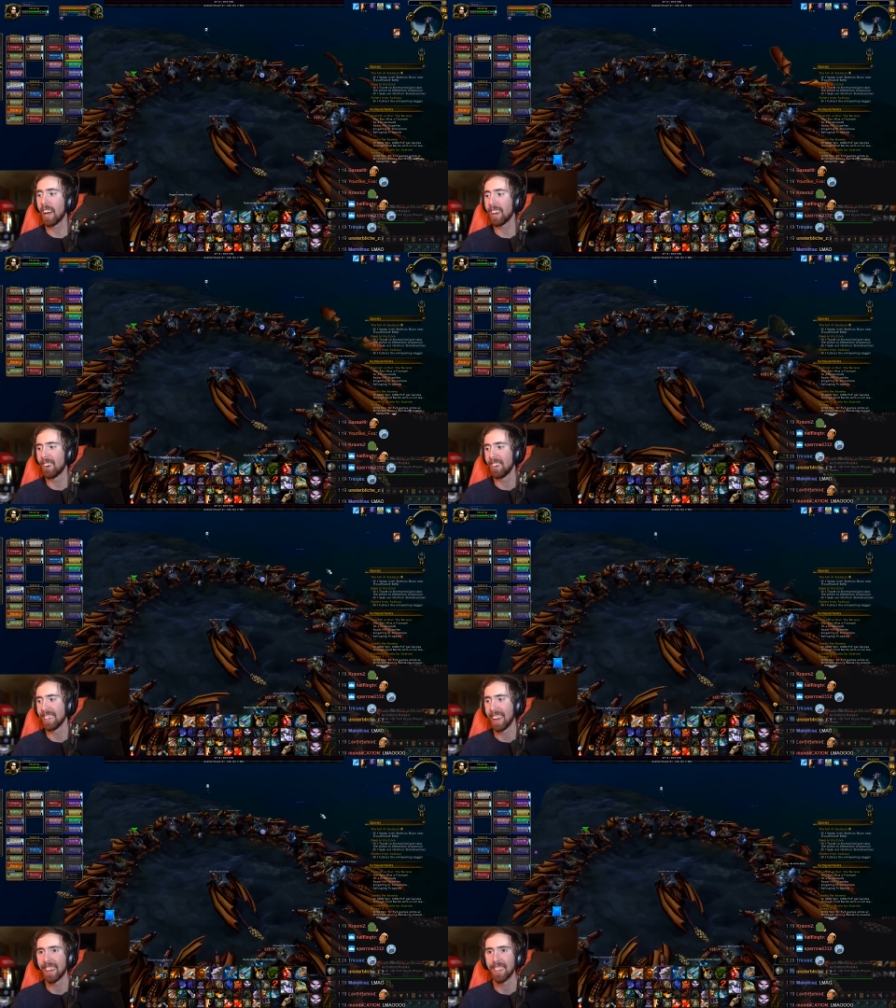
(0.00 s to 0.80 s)
guy already
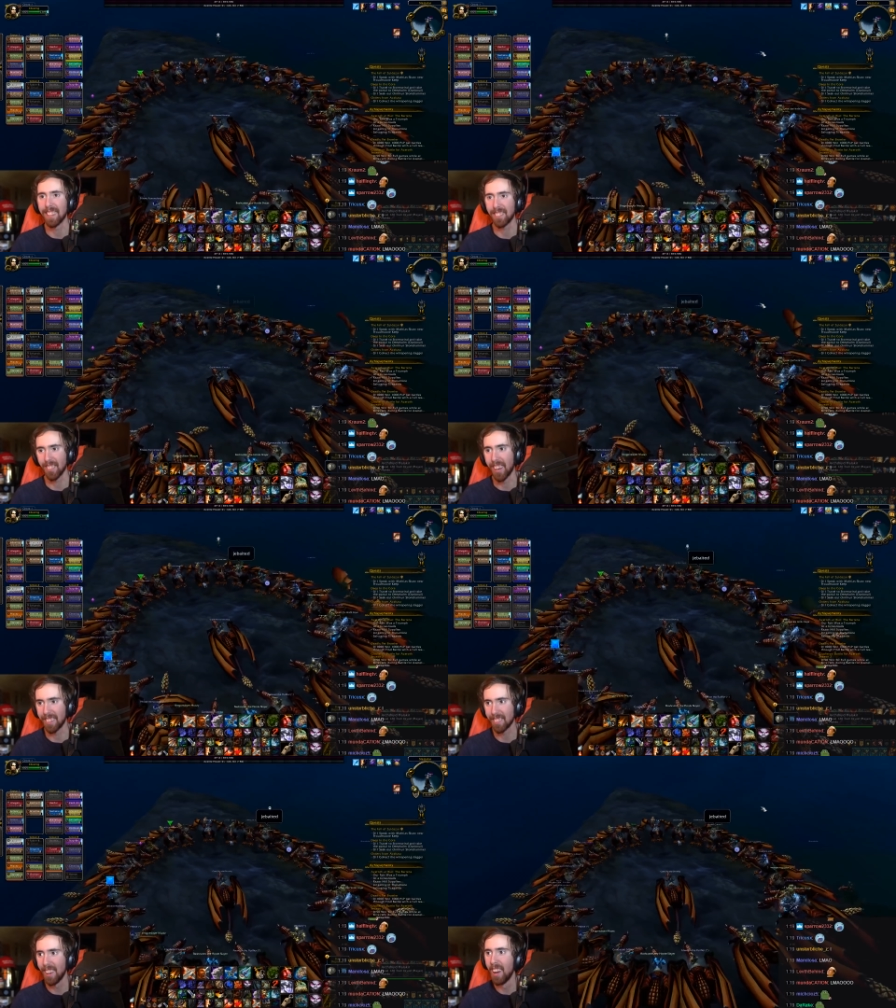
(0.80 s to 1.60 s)
had it. That
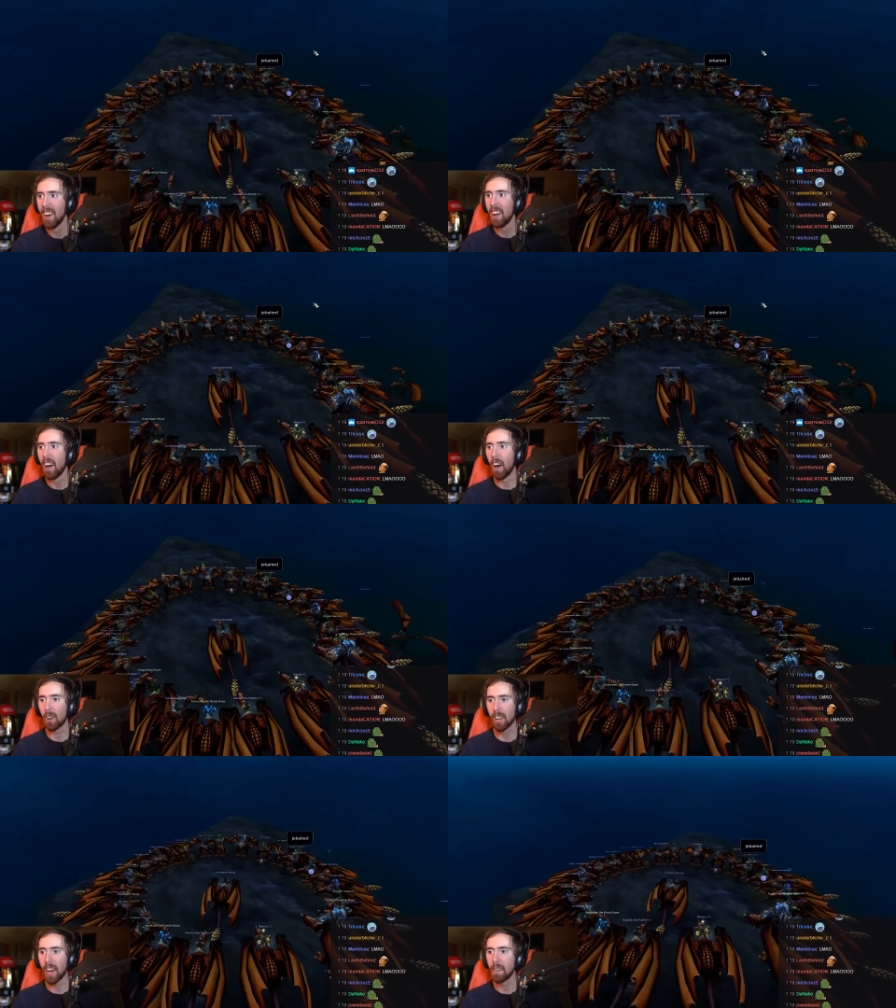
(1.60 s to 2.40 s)
sucks.
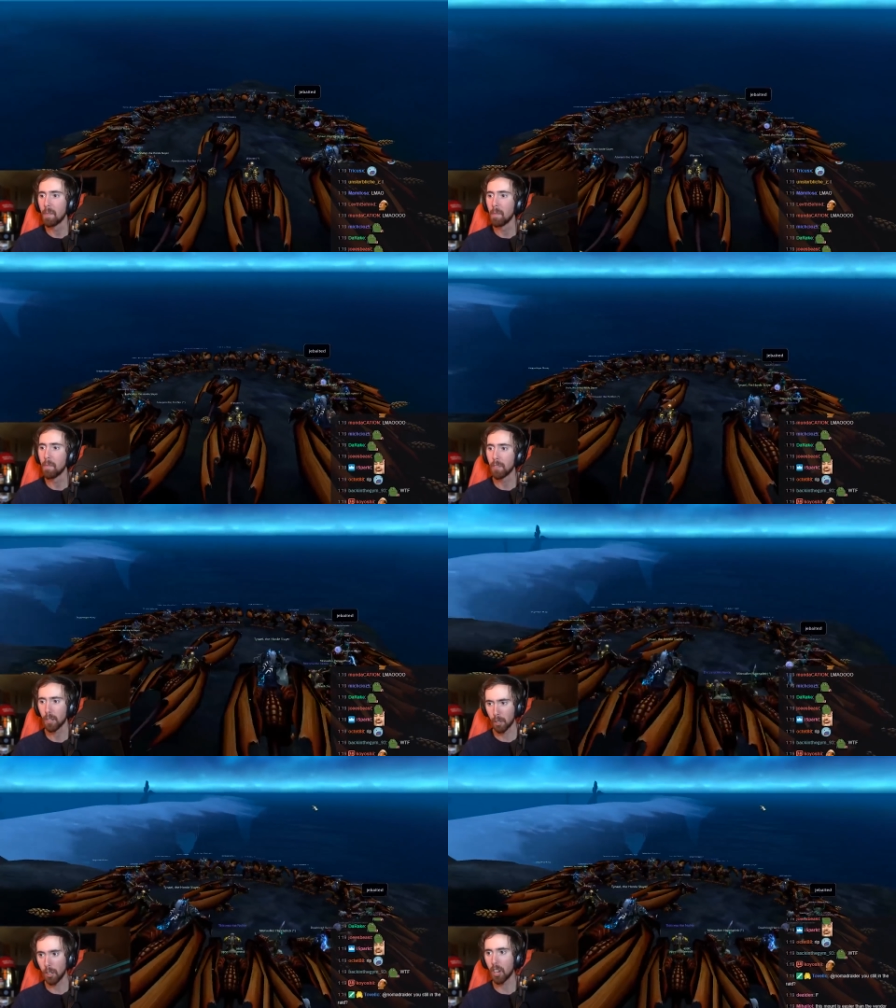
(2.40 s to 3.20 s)
Okay,
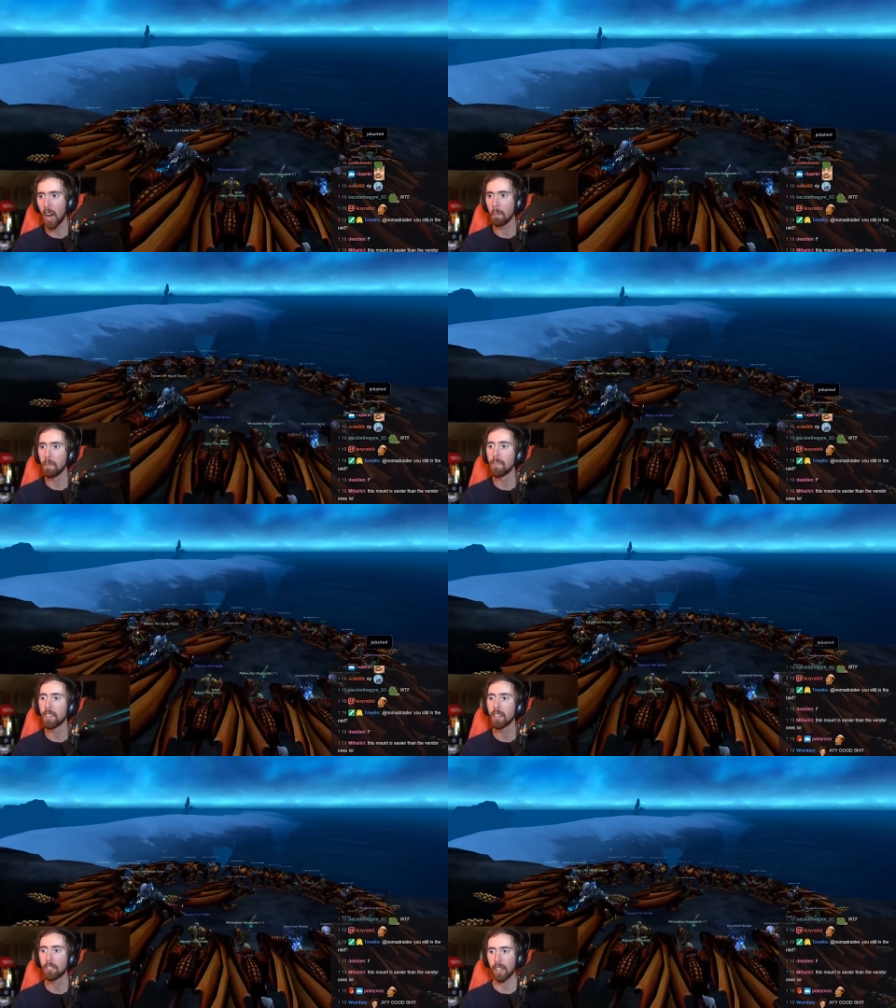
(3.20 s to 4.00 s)
good job.
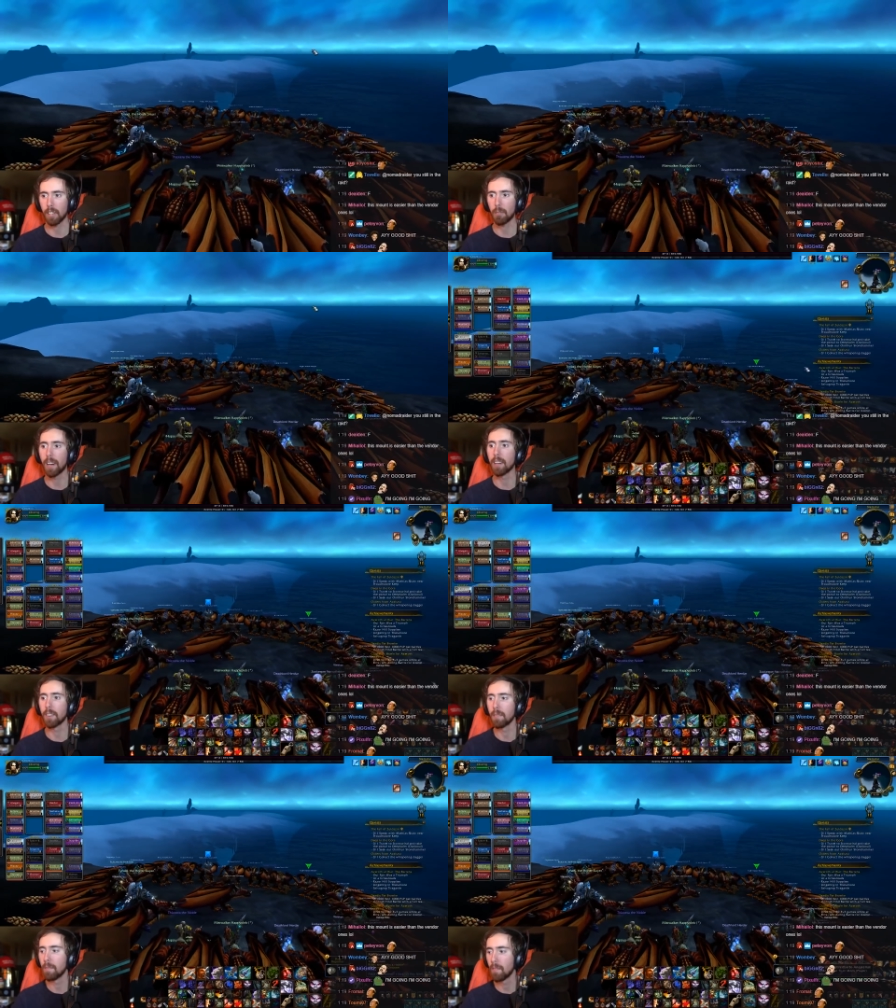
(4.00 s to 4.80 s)
Second round,
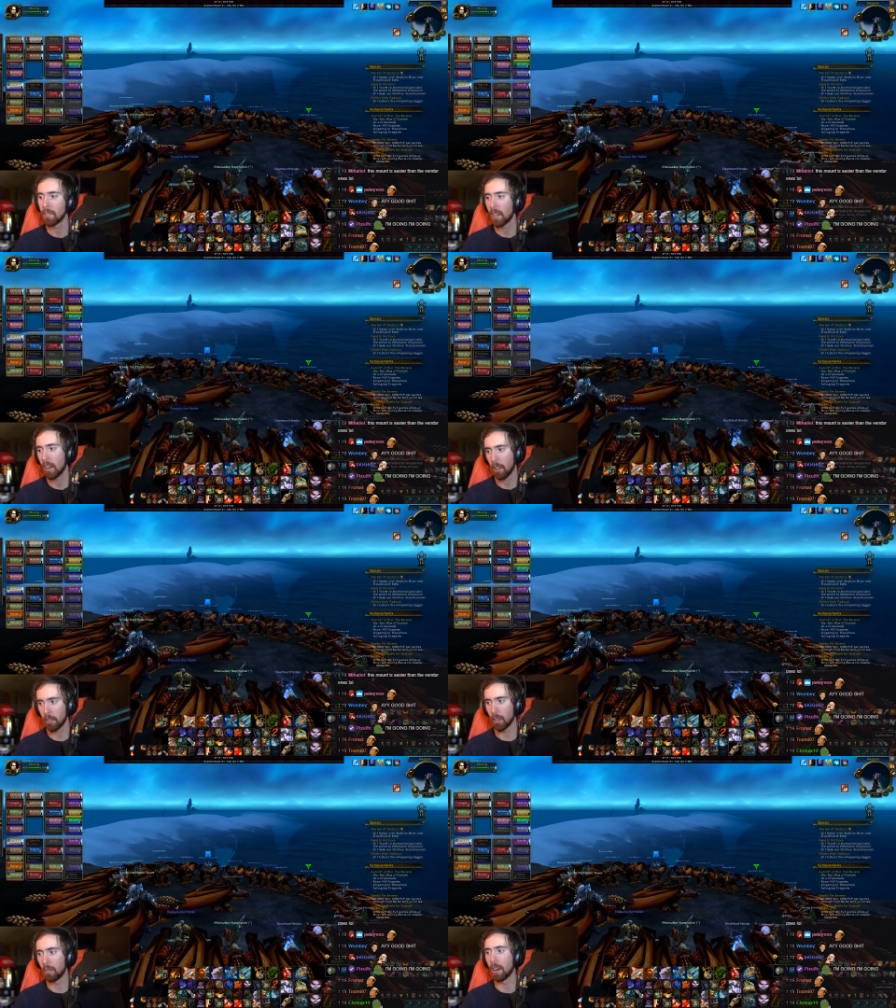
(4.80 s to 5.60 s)

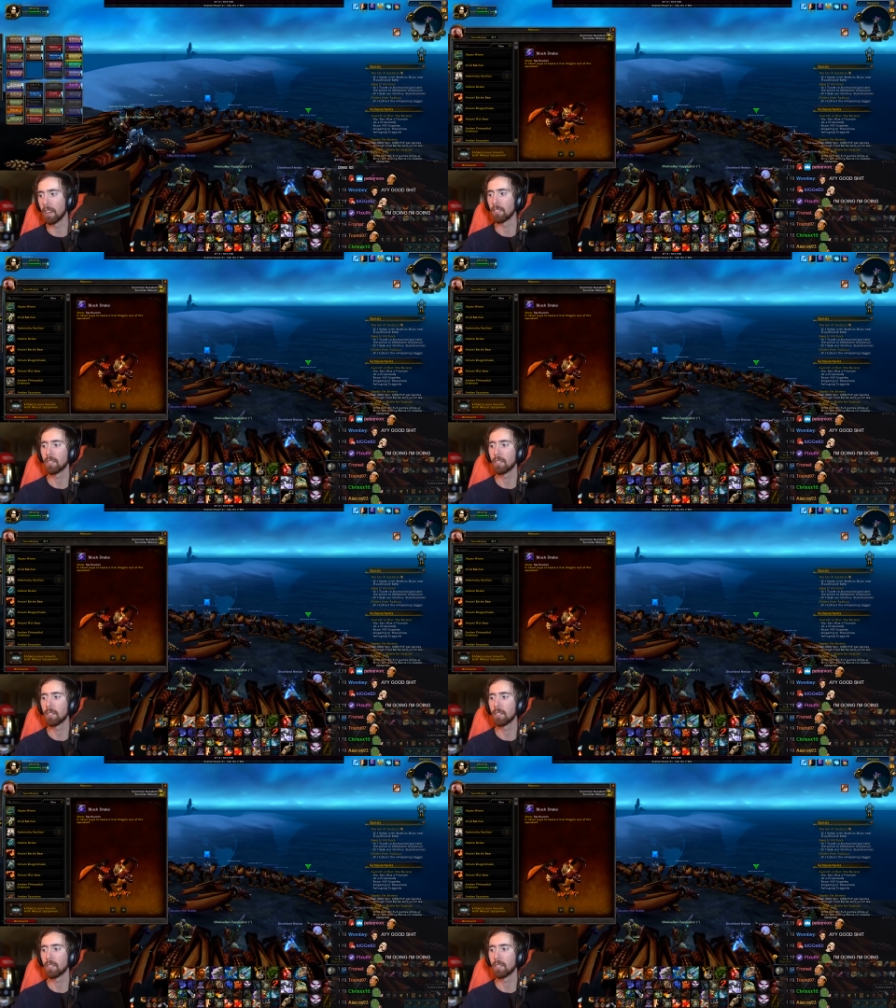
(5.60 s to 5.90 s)
third round.